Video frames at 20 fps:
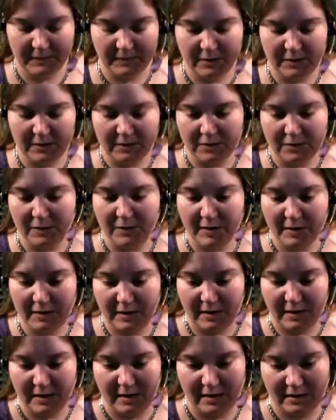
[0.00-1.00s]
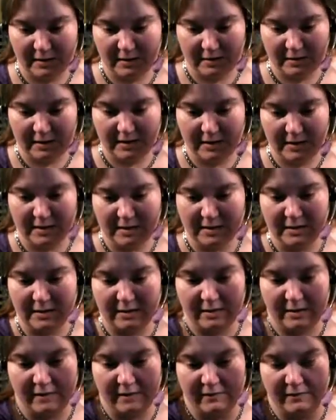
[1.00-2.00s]
sewing in the ends in case I
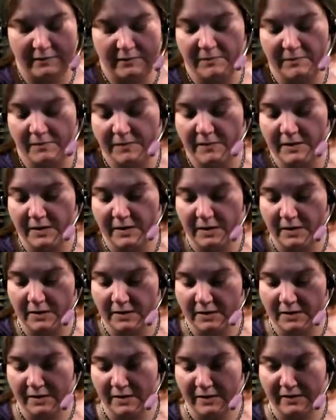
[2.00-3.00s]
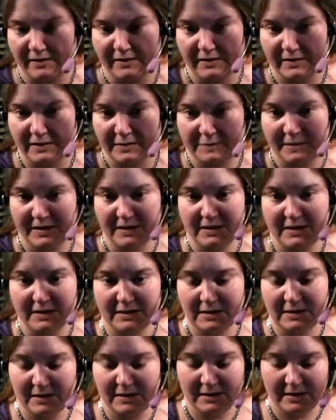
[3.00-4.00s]
have the odd tight
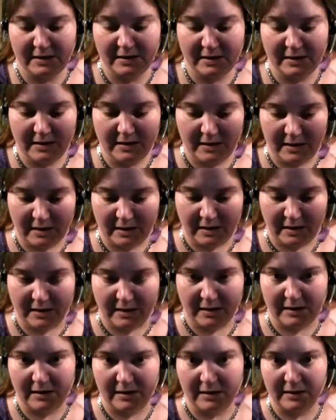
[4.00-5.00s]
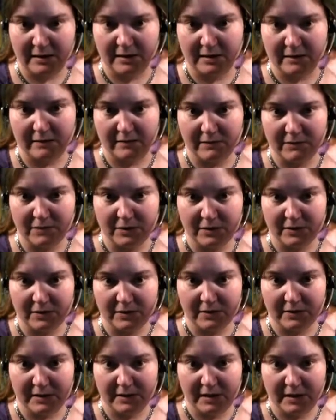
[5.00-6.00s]
space. And of course
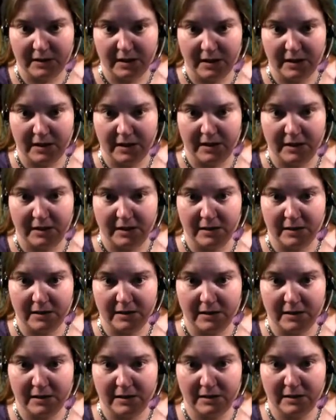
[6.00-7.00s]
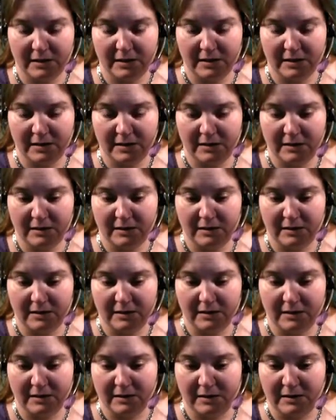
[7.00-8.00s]
you'll need a
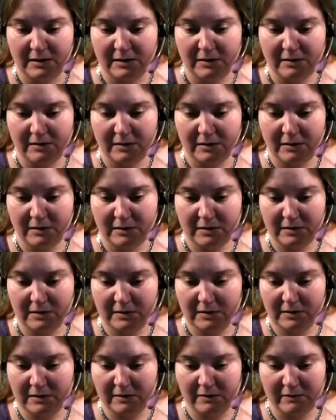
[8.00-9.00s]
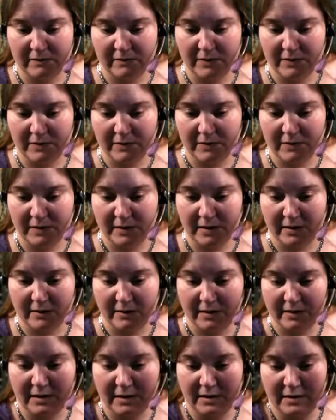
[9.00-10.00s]
needle for sewing in your
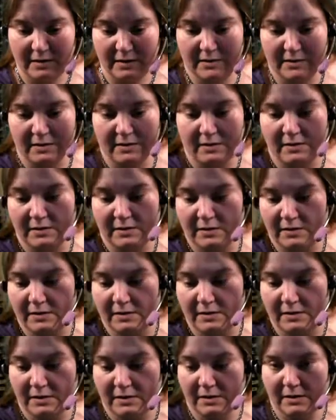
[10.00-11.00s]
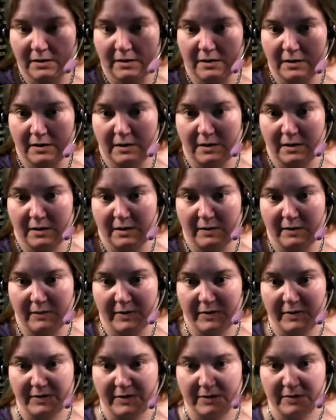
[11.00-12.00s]
ends and a
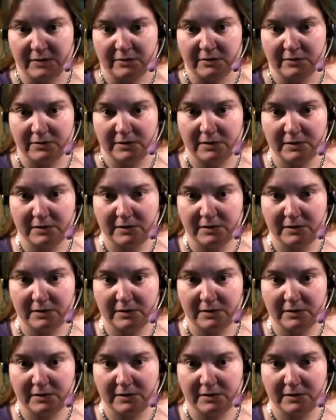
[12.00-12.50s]
pair of scissors.